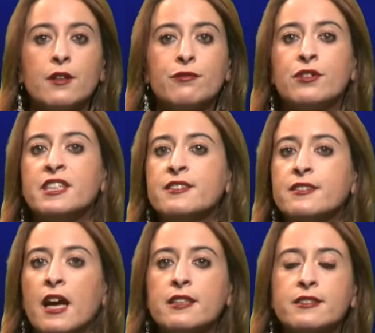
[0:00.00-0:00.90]
For
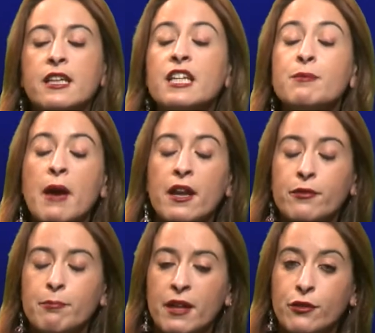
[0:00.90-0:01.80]
instance, lean
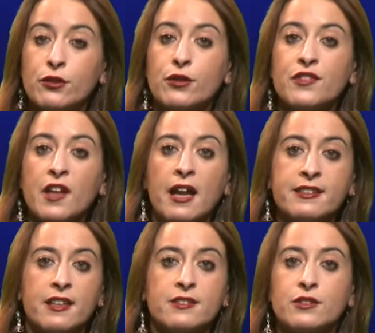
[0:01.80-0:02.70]
method
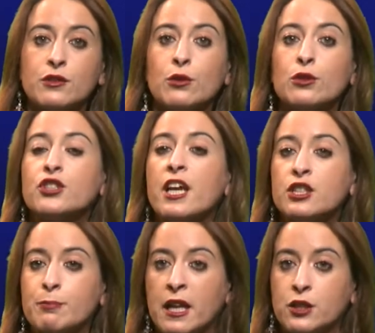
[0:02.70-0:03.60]
consultants or
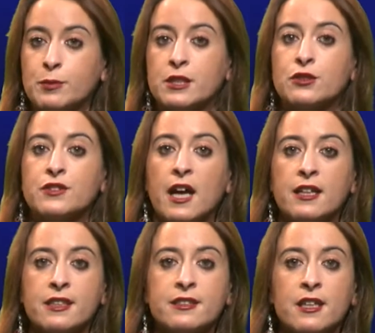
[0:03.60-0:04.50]
change management
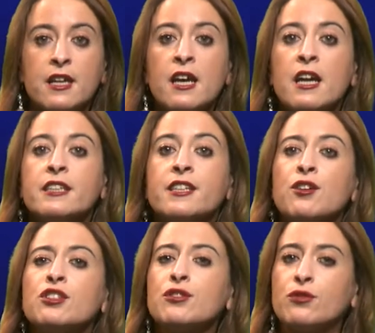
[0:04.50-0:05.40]
consultants.
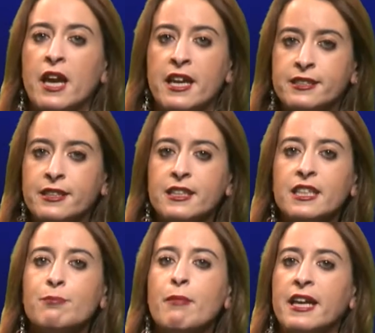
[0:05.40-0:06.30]
They're also great
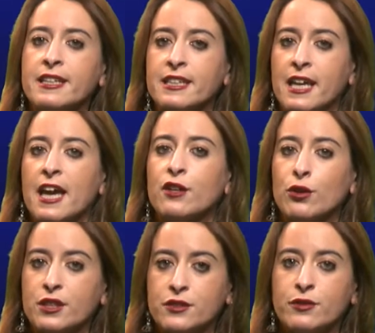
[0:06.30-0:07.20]
in embedding and
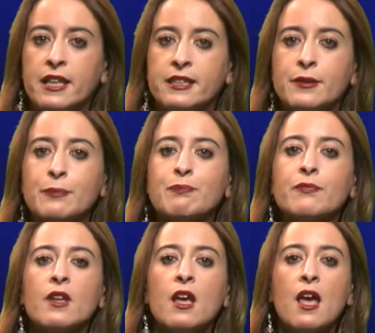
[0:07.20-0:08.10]
orchestrating.
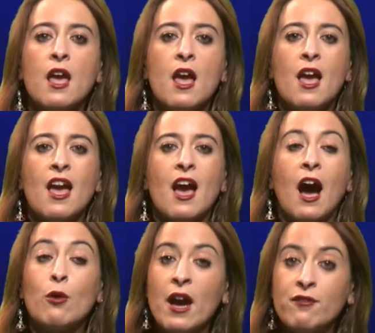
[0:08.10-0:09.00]

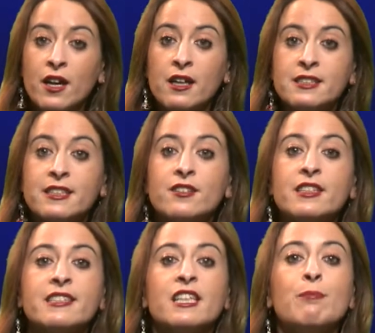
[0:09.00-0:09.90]
However, there
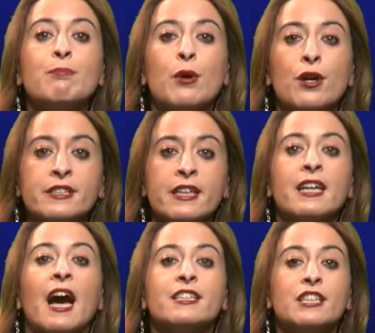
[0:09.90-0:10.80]
is an
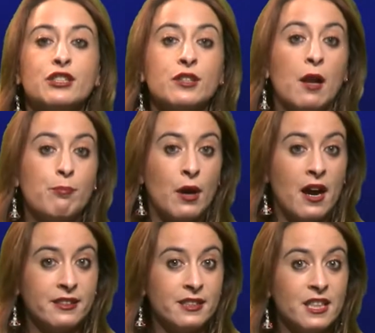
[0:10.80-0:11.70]
important additional
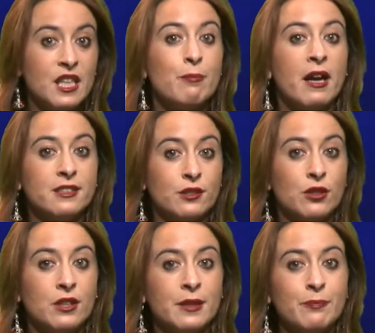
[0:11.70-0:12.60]
part in my
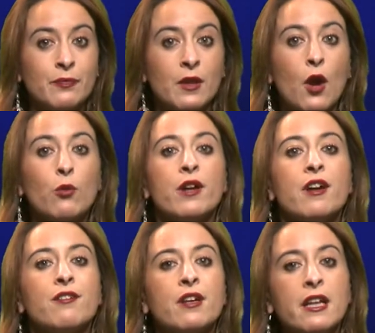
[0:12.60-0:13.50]
story
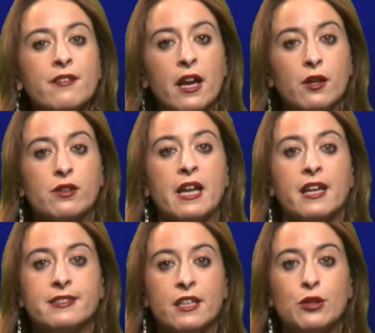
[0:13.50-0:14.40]
where I really
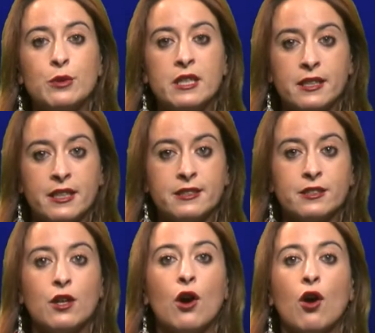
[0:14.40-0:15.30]
recognize the
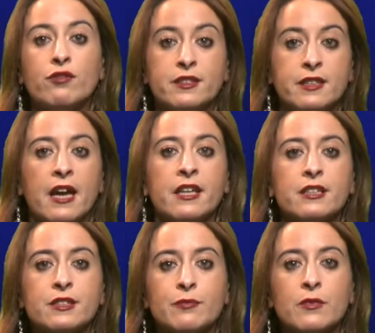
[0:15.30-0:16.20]
uniqueness of
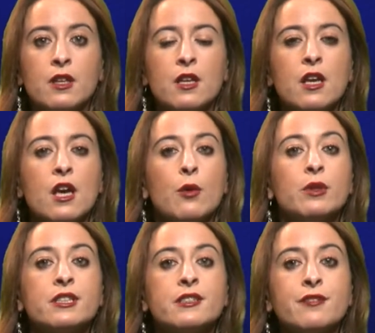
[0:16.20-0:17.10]
designers,
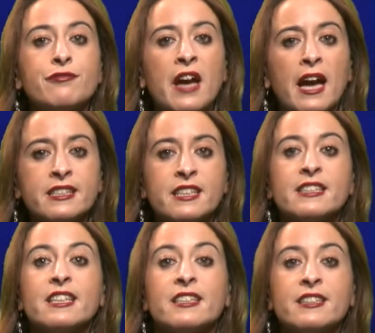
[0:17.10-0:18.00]
which is the fact
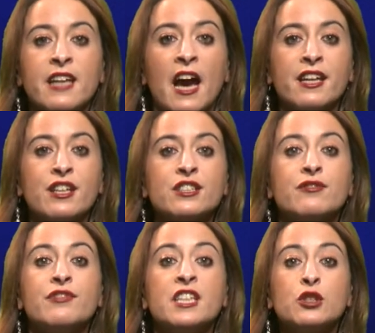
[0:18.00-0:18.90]
that designers
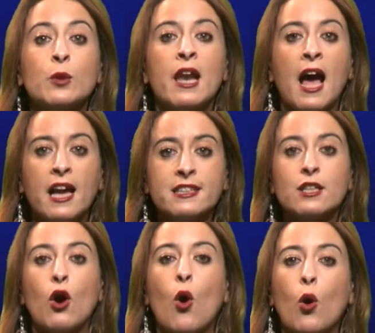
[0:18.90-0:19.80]

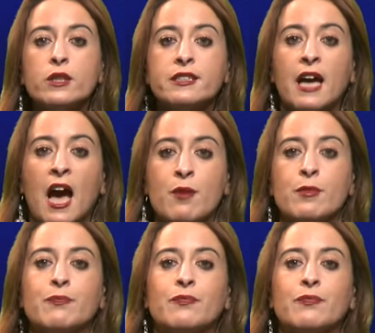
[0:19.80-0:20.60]
visualize all the time.